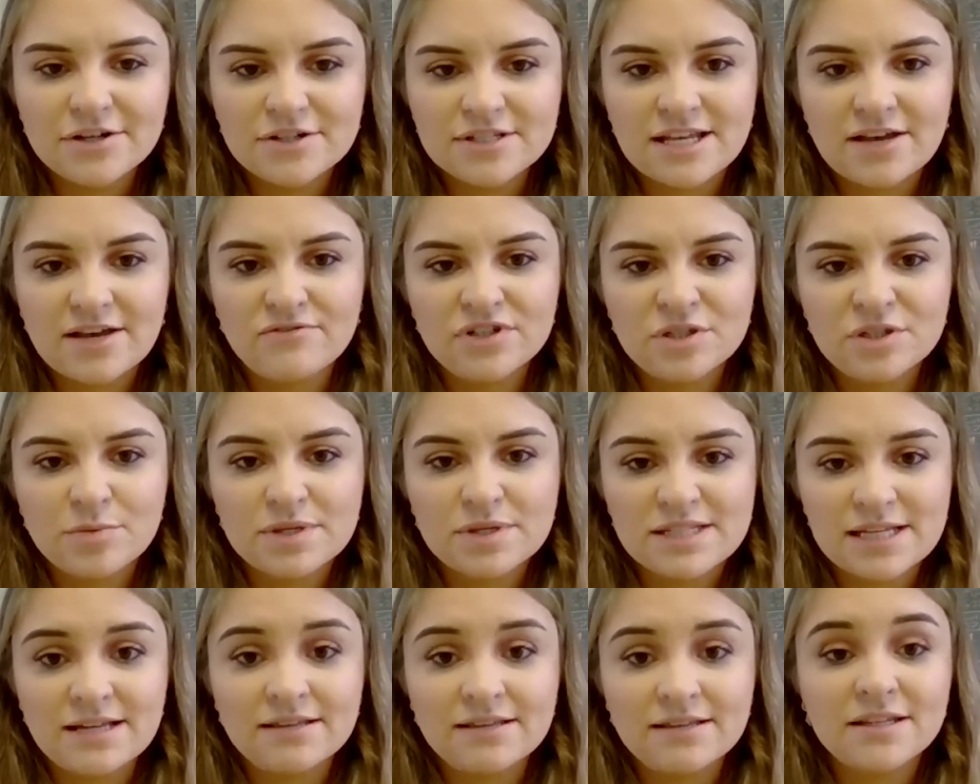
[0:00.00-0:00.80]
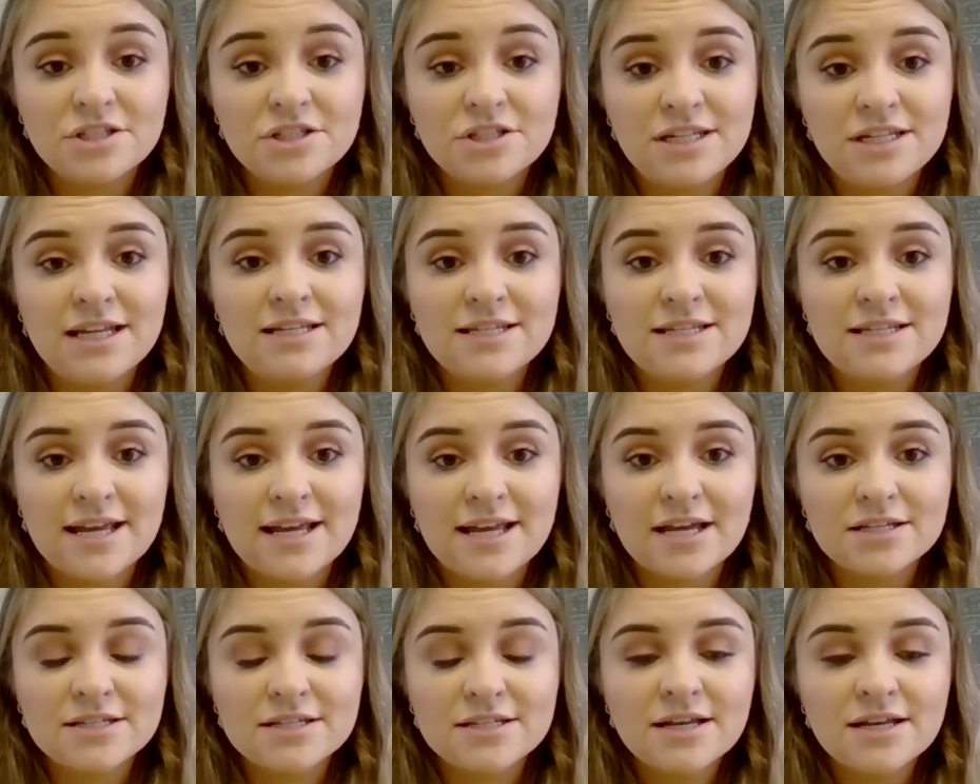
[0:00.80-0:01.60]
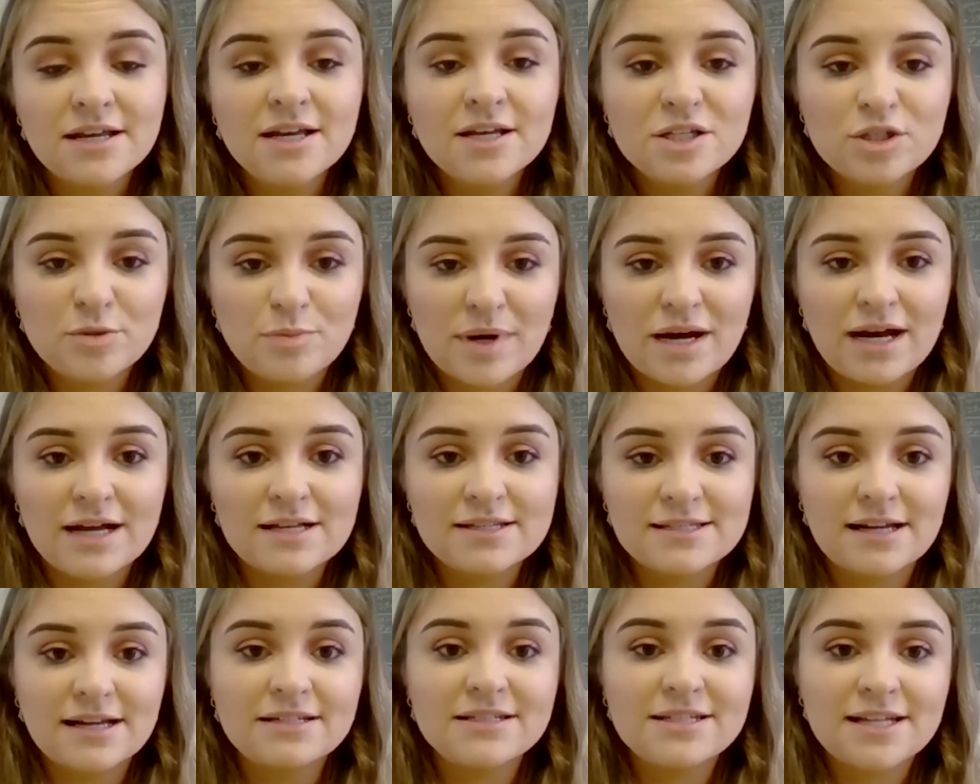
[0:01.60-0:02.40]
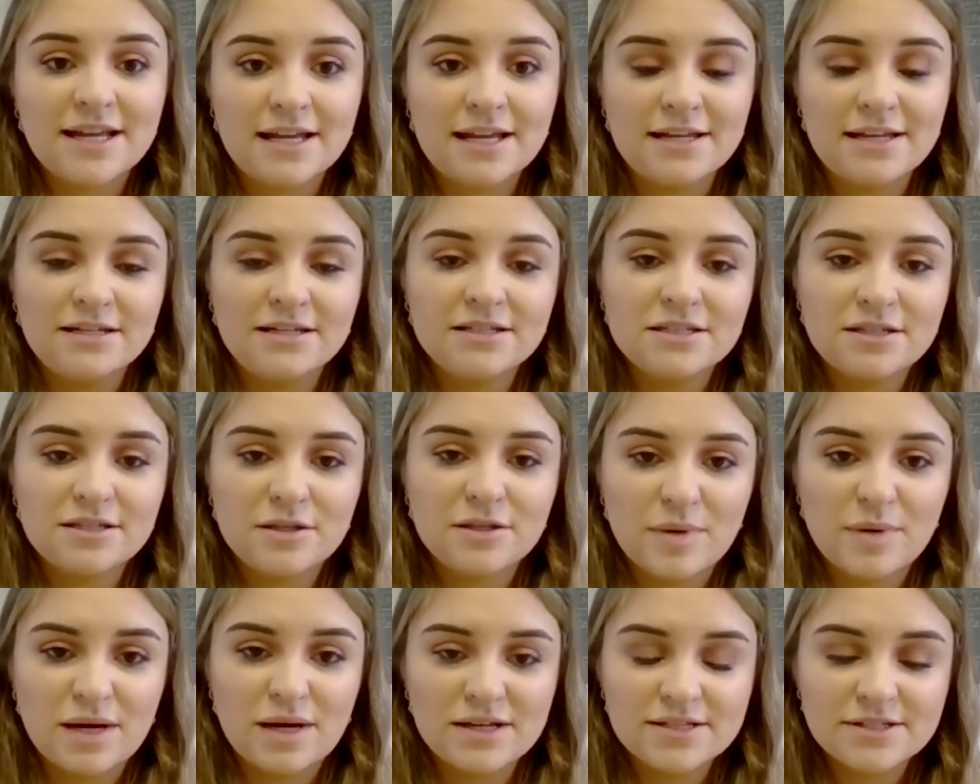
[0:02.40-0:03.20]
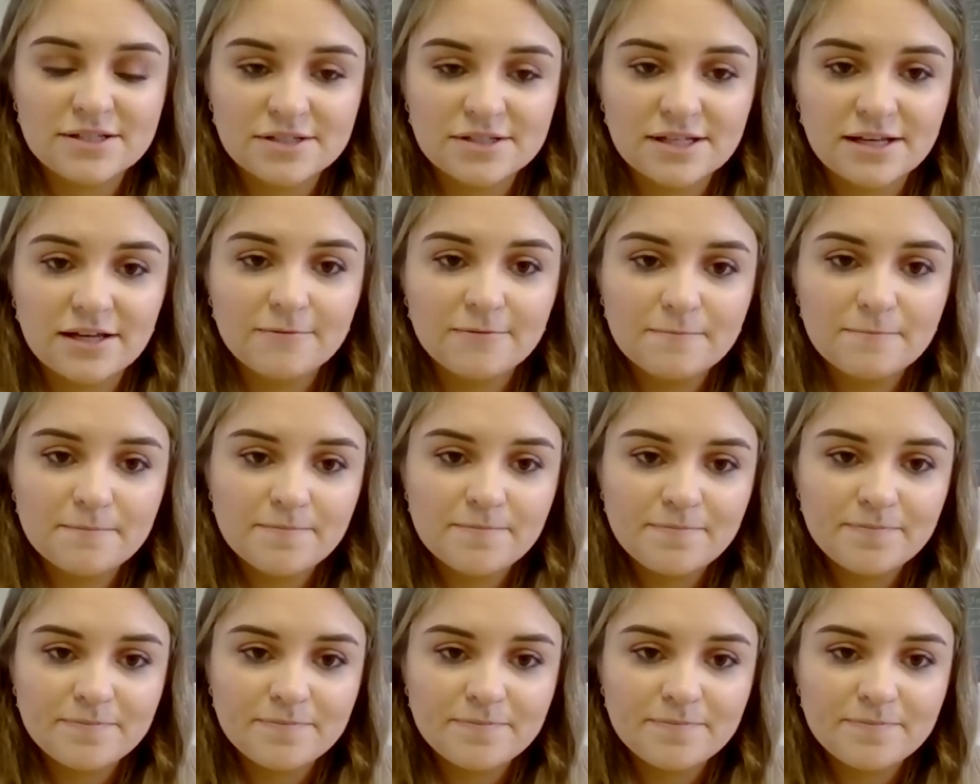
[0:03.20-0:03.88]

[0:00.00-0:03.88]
or 70% that you need to get to pass that to get into the master's then.